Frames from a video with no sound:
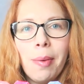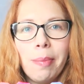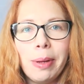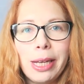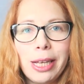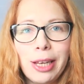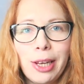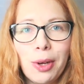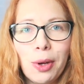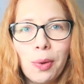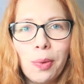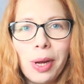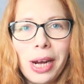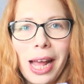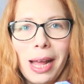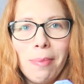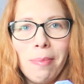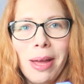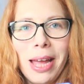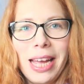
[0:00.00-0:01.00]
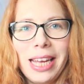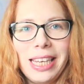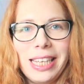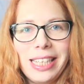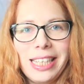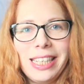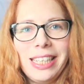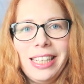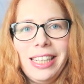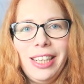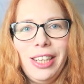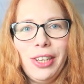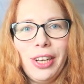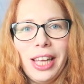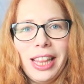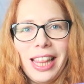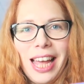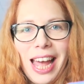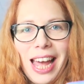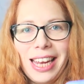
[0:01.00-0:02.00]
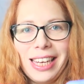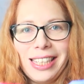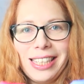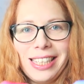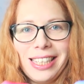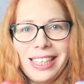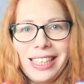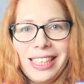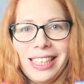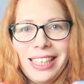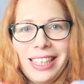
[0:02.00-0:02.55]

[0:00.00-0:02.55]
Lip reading: But look what I made. Look at that.